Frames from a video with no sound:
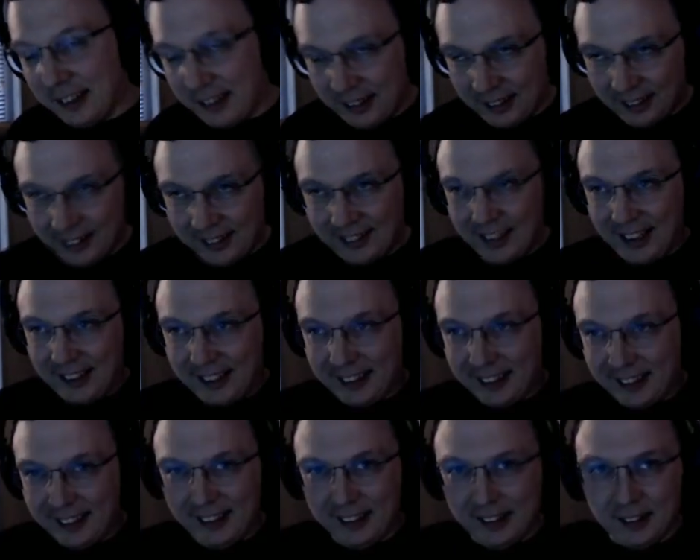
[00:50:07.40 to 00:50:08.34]
then
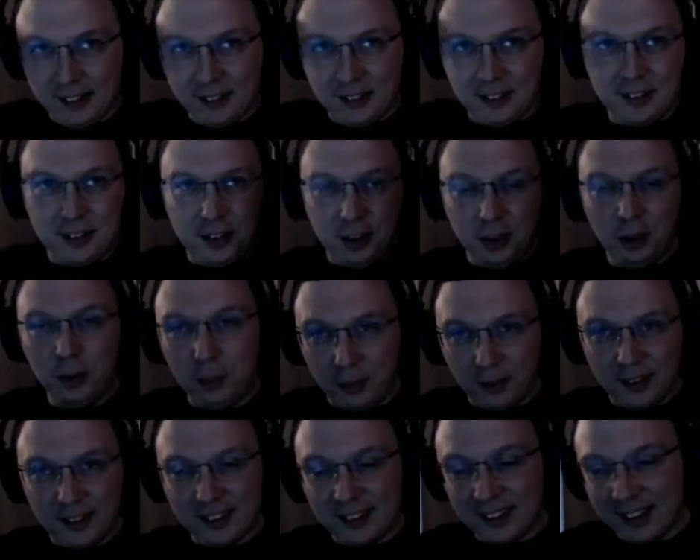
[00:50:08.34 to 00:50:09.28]
technically there's 2
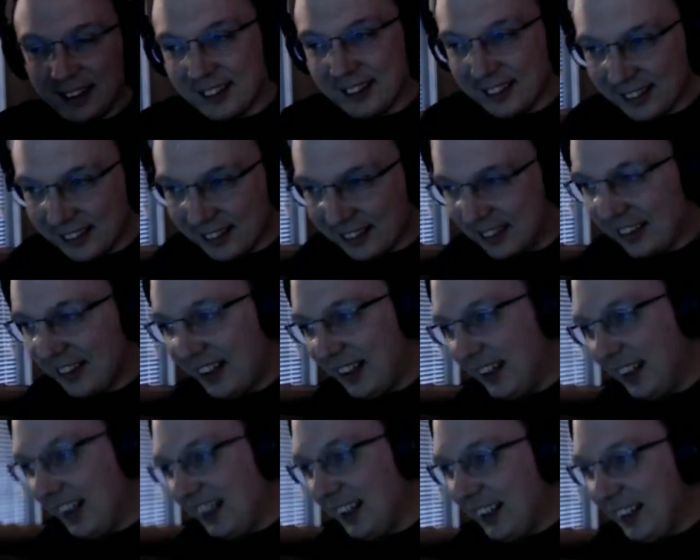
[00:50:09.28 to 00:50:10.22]
princesses.
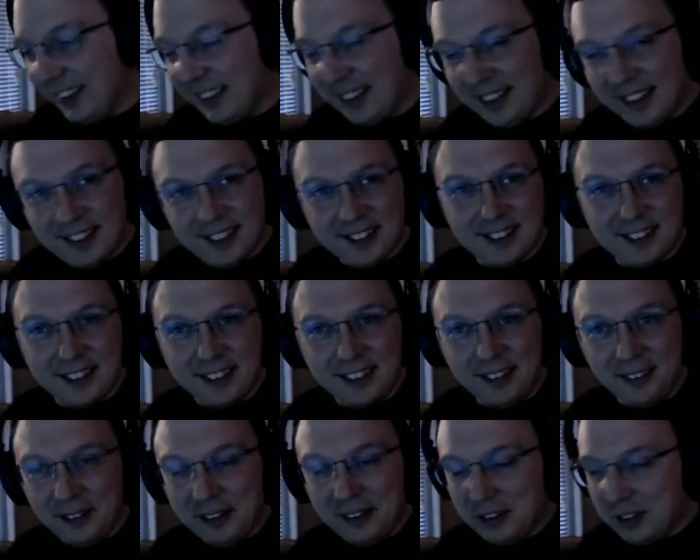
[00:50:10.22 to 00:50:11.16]
They just
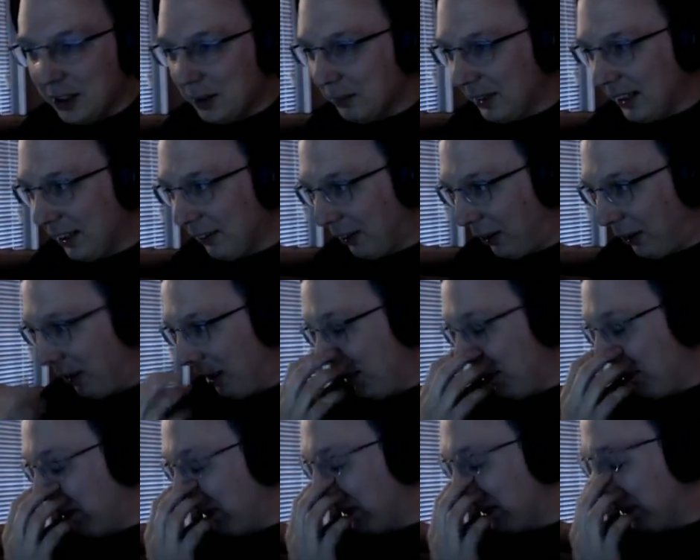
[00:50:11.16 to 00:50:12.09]
only seem to give a crap
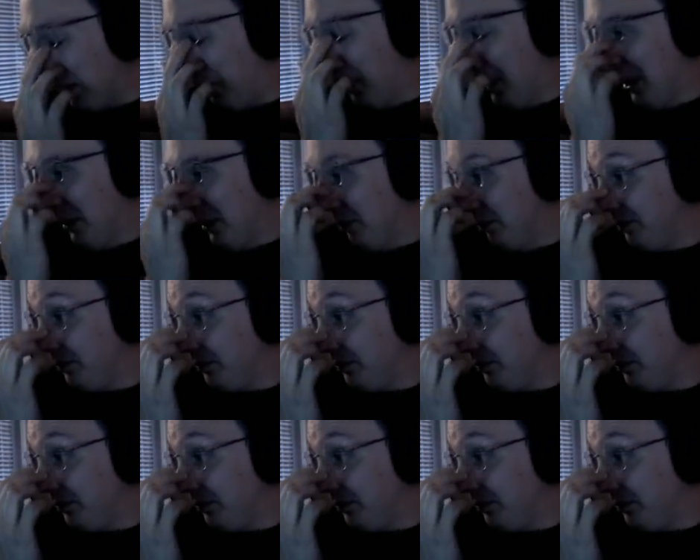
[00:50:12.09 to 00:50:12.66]
about the one.